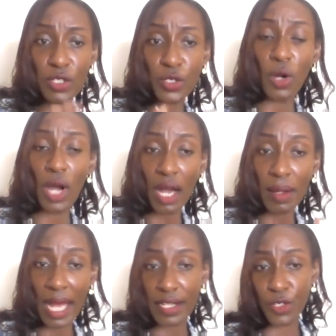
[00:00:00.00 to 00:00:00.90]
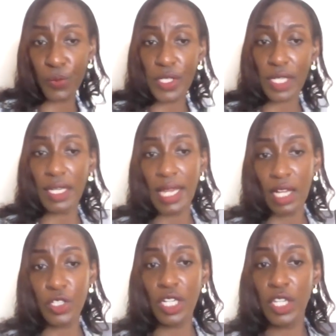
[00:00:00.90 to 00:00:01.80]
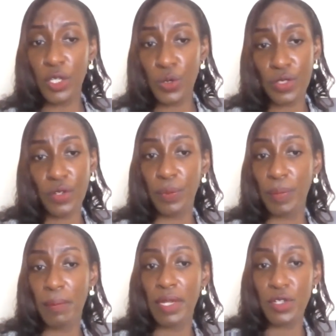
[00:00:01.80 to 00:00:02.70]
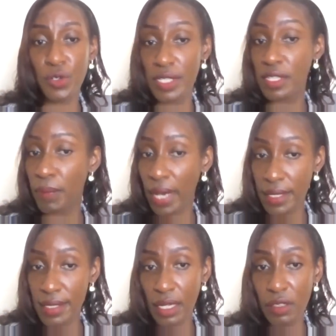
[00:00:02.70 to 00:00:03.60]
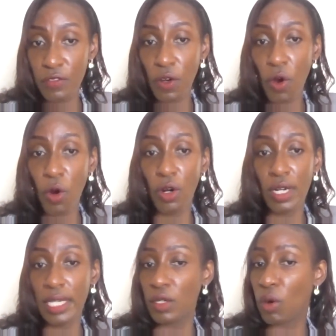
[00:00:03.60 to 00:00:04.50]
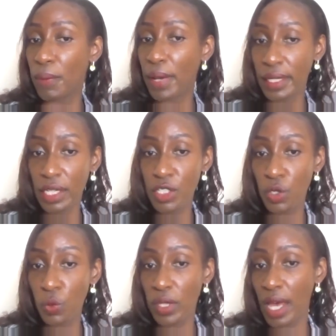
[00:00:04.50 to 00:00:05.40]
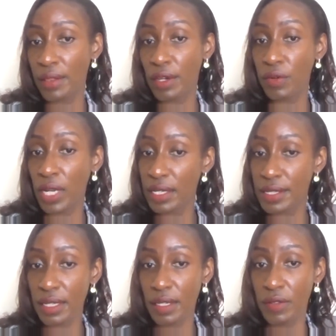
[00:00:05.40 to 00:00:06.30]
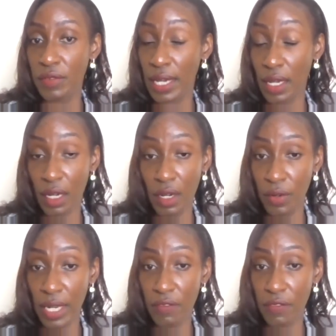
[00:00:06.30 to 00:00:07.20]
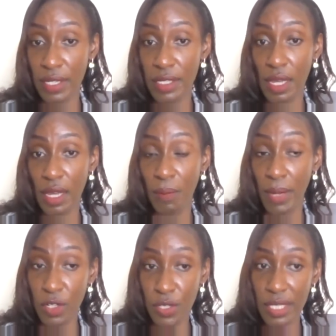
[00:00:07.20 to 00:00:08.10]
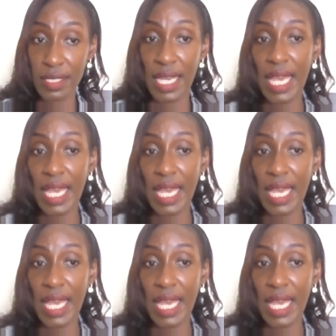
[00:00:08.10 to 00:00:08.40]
So a distributor can actually use the repayment risk by itself or in combination with other relevant metrics,